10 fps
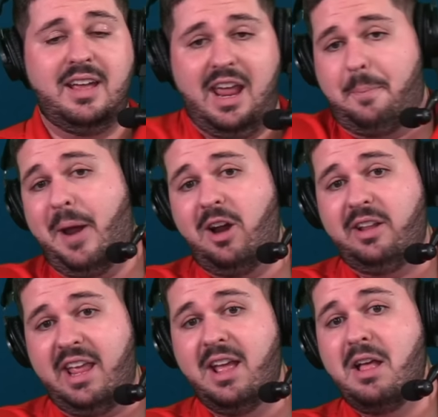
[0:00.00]
And
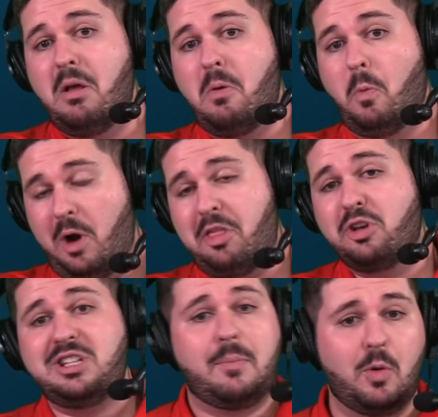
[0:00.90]
apparently, one of
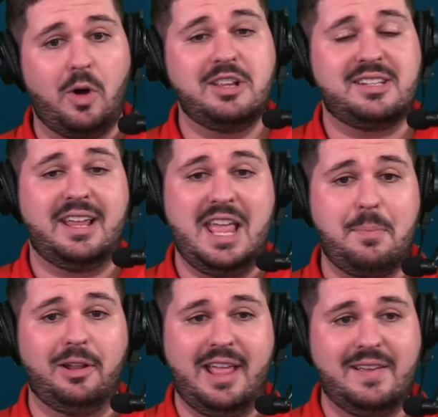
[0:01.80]
those number ones he
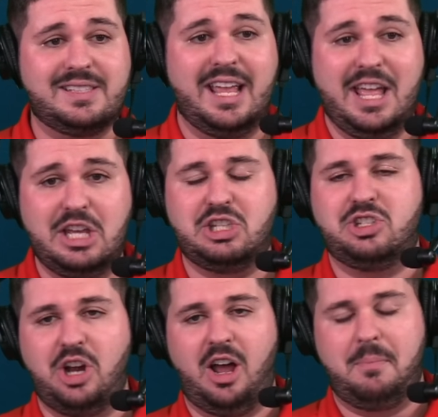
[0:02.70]
believes is
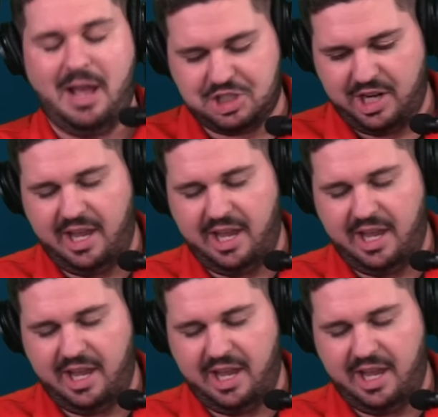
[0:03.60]
John Metchie.